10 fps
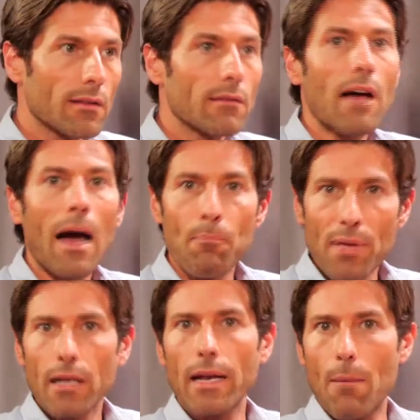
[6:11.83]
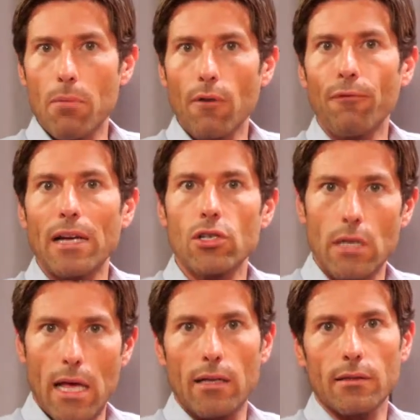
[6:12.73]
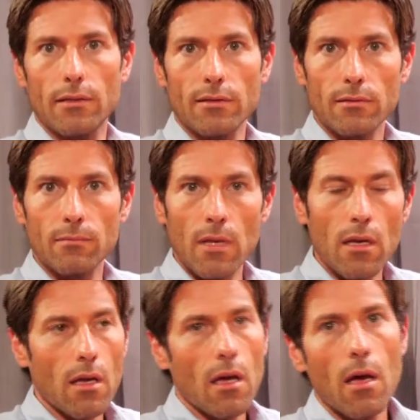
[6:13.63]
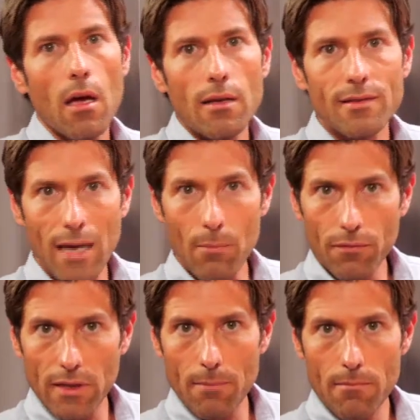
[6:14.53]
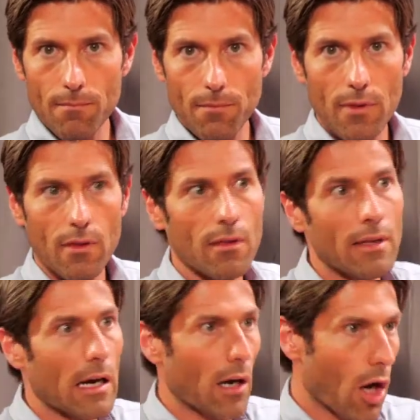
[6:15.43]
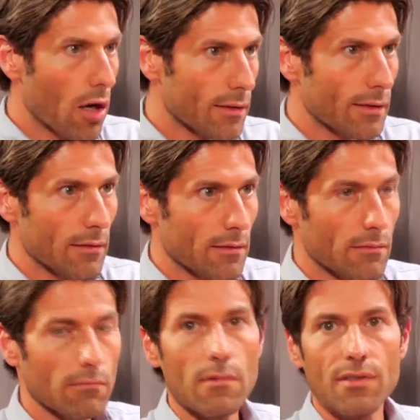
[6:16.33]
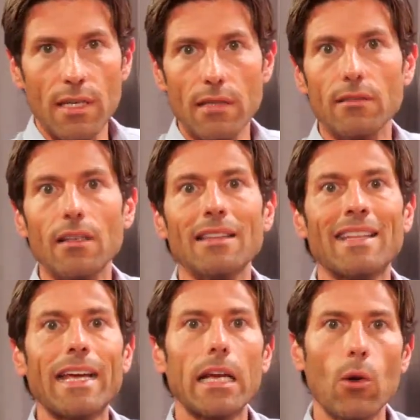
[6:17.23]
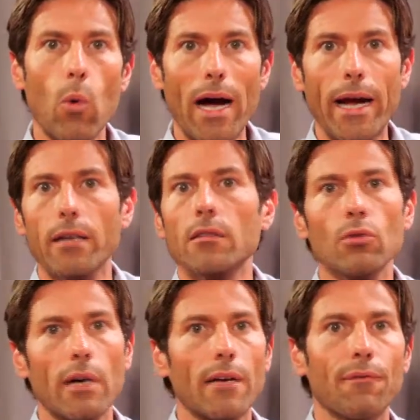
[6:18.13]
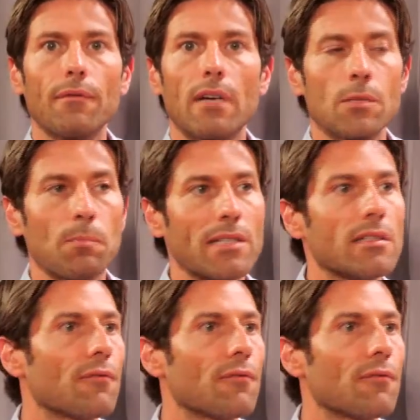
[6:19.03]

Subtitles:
a big number of functionalities. Some of them, they are locked since they are required to have a specific